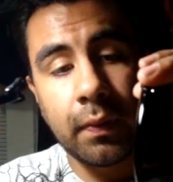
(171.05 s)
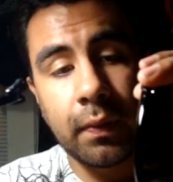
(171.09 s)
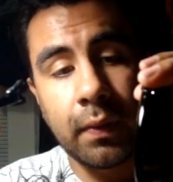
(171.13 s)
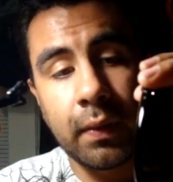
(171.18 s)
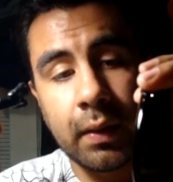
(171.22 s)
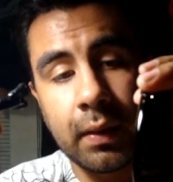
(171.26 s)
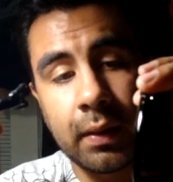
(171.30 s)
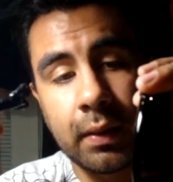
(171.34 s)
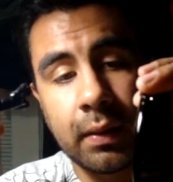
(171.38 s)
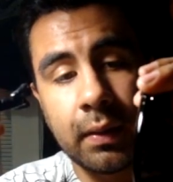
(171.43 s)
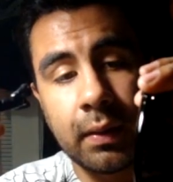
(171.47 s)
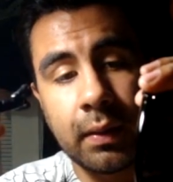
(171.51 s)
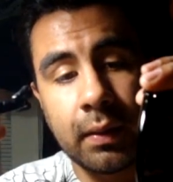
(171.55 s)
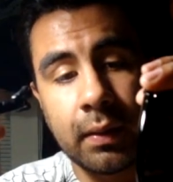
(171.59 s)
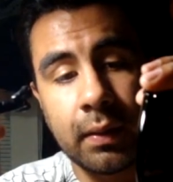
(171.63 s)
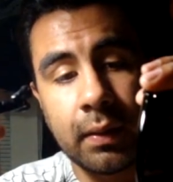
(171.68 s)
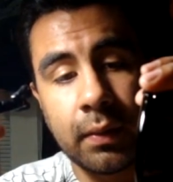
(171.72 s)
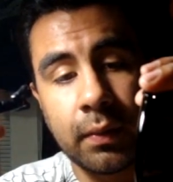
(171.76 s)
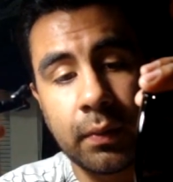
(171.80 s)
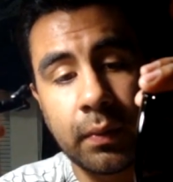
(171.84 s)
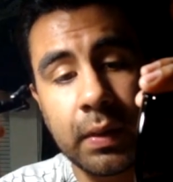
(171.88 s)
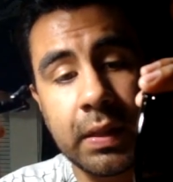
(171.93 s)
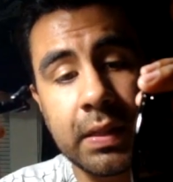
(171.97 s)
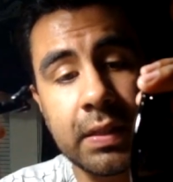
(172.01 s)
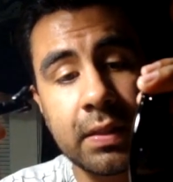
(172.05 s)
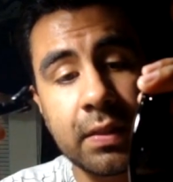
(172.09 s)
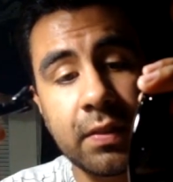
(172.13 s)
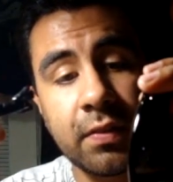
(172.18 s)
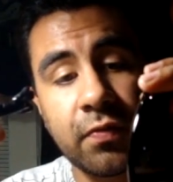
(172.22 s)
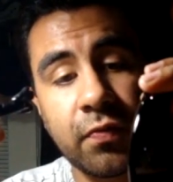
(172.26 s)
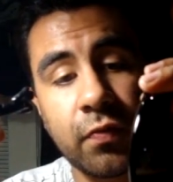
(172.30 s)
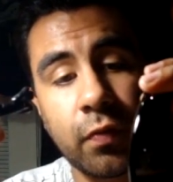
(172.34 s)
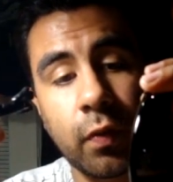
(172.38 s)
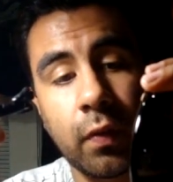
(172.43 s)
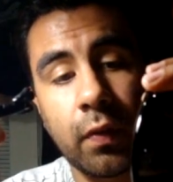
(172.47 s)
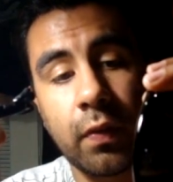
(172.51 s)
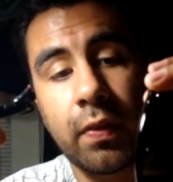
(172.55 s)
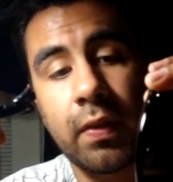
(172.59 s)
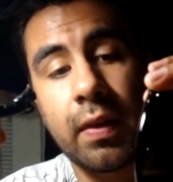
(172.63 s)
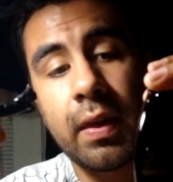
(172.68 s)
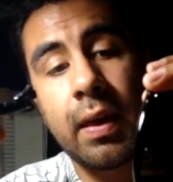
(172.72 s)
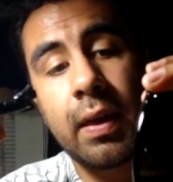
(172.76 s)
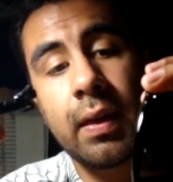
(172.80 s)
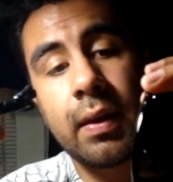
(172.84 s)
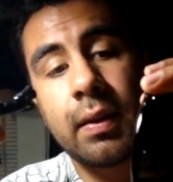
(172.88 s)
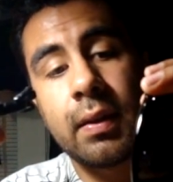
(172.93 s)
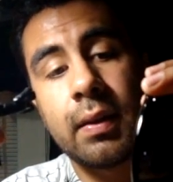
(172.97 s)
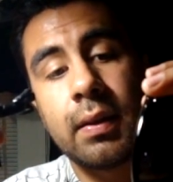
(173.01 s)
The reason for
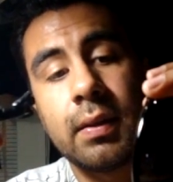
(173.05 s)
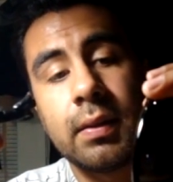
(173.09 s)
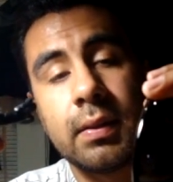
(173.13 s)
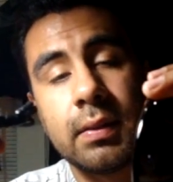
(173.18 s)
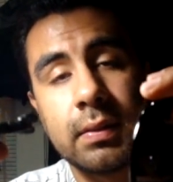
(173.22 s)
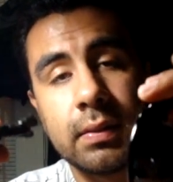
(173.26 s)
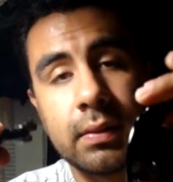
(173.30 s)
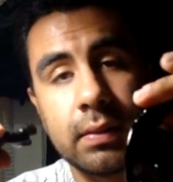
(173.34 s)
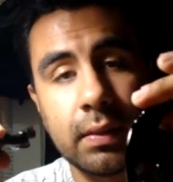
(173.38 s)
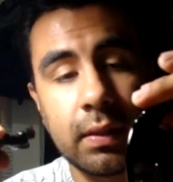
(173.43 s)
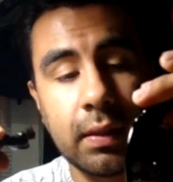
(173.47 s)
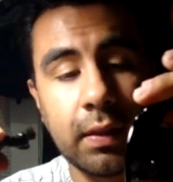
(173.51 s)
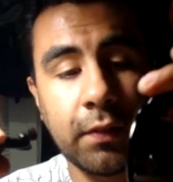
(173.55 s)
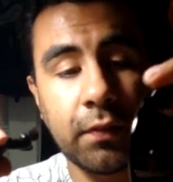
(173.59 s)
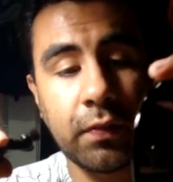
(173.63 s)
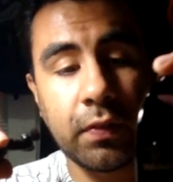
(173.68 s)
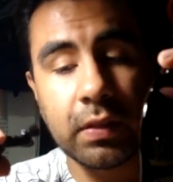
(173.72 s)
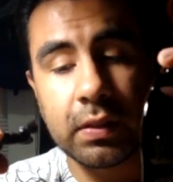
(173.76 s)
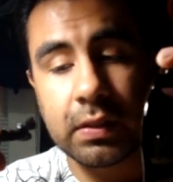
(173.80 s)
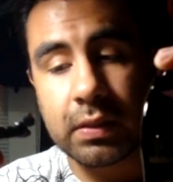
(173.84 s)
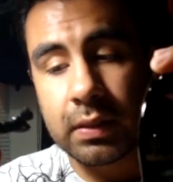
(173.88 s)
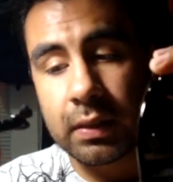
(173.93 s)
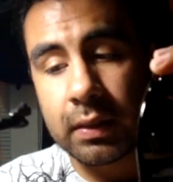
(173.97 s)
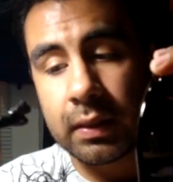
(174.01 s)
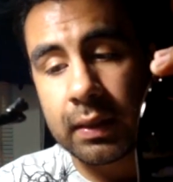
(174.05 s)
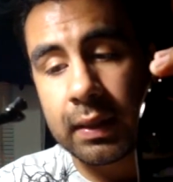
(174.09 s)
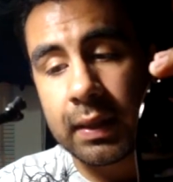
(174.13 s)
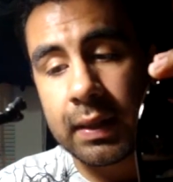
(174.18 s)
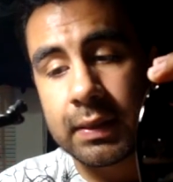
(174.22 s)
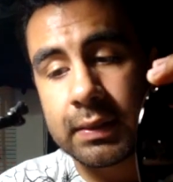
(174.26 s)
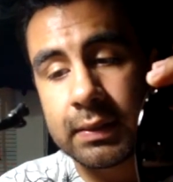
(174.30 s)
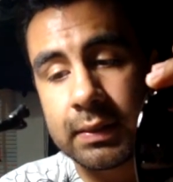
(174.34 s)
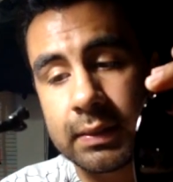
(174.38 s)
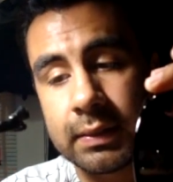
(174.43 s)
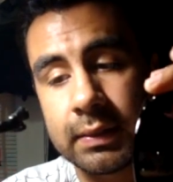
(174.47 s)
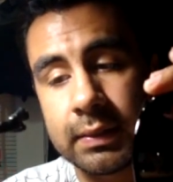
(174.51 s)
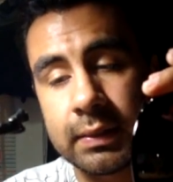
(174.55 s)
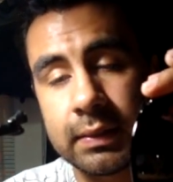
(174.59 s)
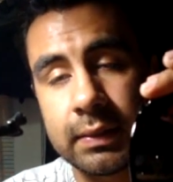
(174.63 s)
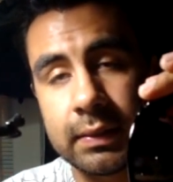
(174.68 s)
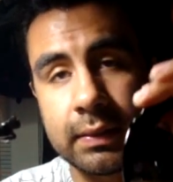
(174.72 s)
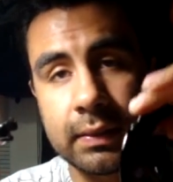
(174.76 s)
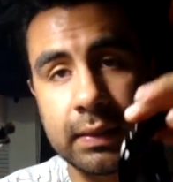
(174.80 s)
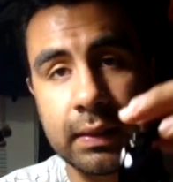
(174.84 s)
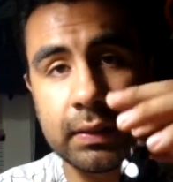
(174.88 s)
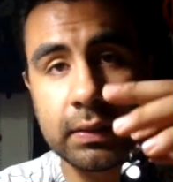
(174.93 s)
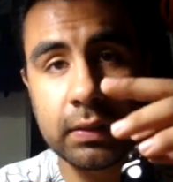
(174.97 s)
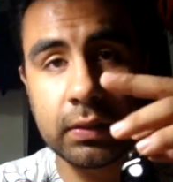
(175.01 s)
that is if the sunglasses
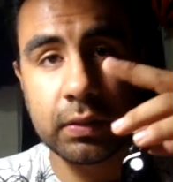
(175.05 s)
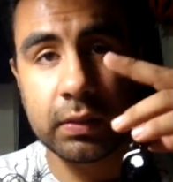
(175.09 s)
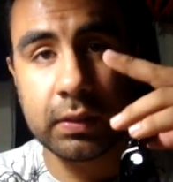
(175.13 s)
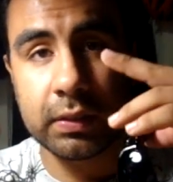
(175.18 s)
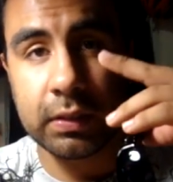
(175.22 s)
tend to